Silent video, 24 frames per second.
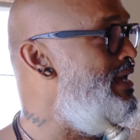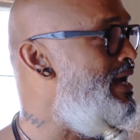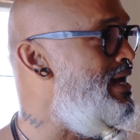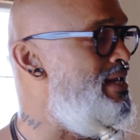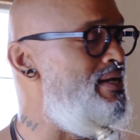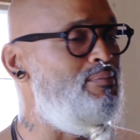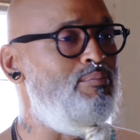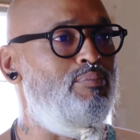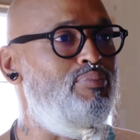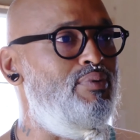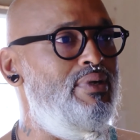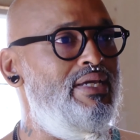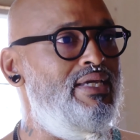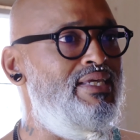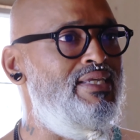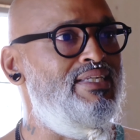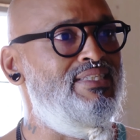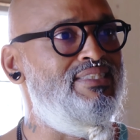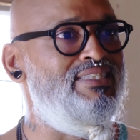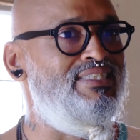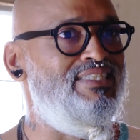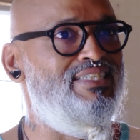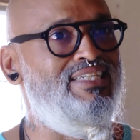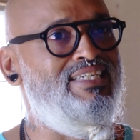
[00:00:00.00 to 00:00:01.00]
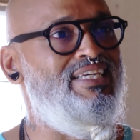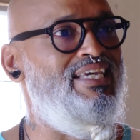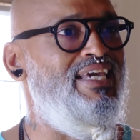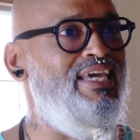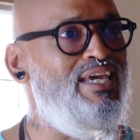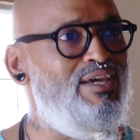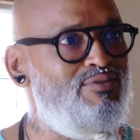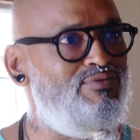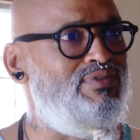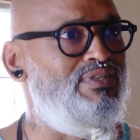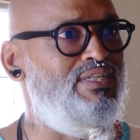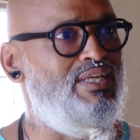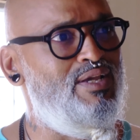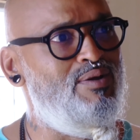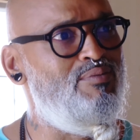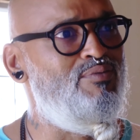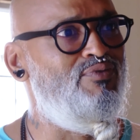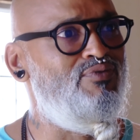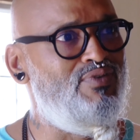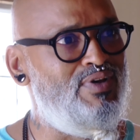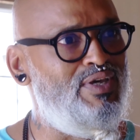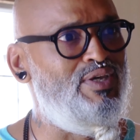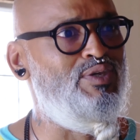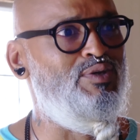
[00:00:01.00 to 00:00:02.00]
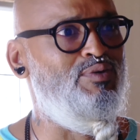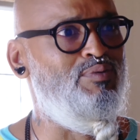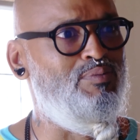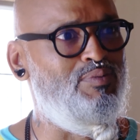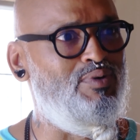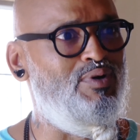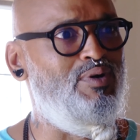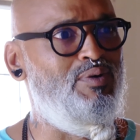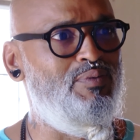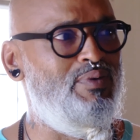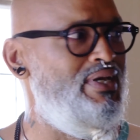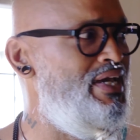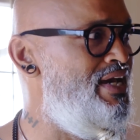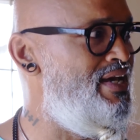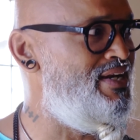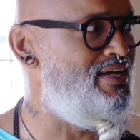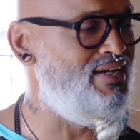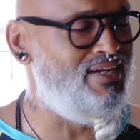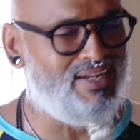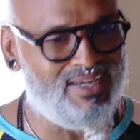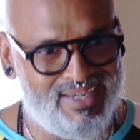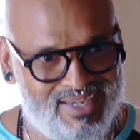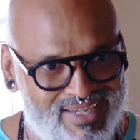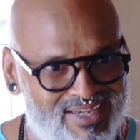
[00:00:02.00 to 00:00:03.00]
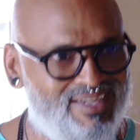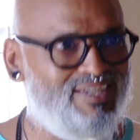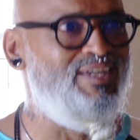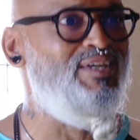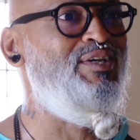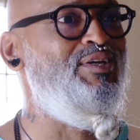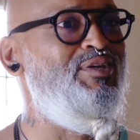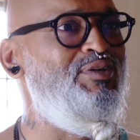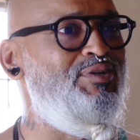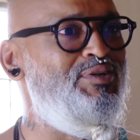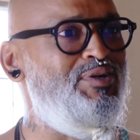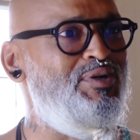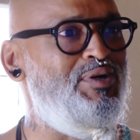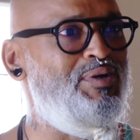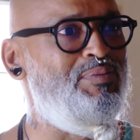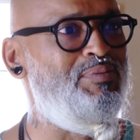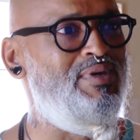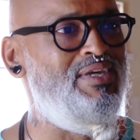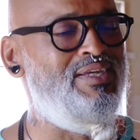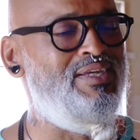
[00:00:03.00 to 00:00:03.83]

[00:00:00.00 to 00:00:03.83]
We had to break into the cave to come find you, bro. We had to like, you know what I